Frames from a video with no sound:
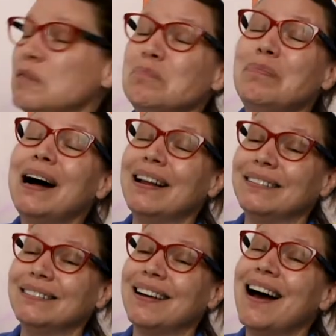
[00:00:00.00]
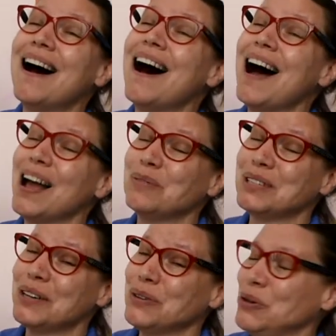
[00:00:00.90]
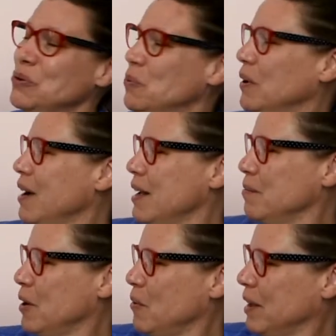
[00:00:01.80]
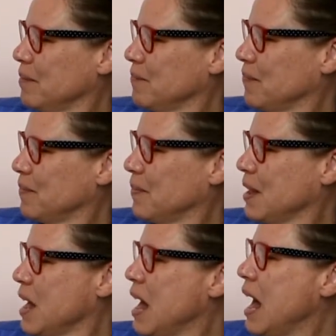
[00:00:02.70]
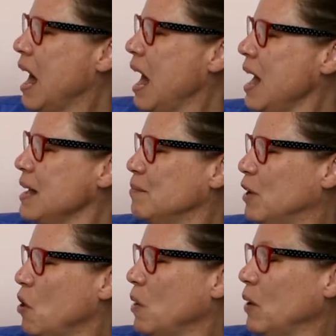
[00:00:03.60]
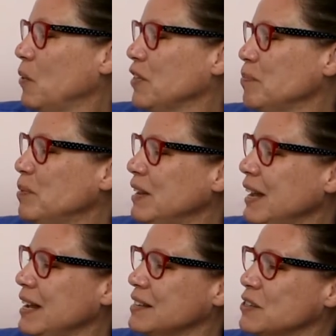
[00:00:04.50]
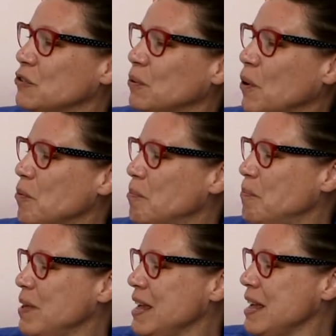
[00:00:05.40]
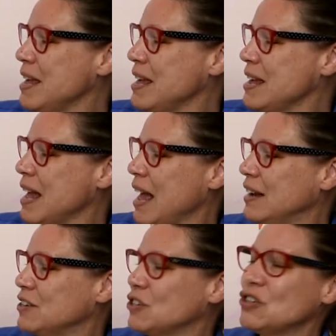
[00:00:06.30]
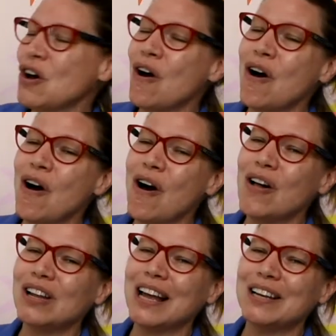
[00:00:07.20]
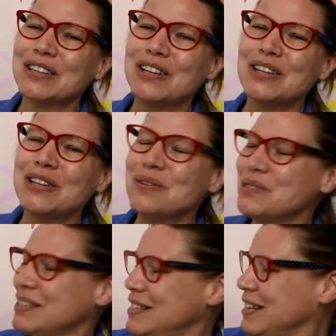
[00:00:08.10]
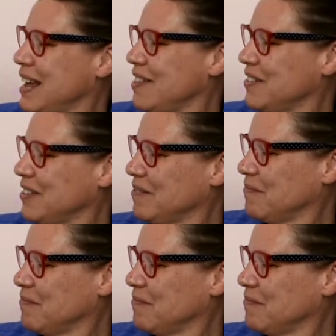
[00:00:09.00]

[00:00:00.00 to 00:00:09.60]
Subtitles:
But I will tell you where I am going. I am going where the plants grow big and tall and close together.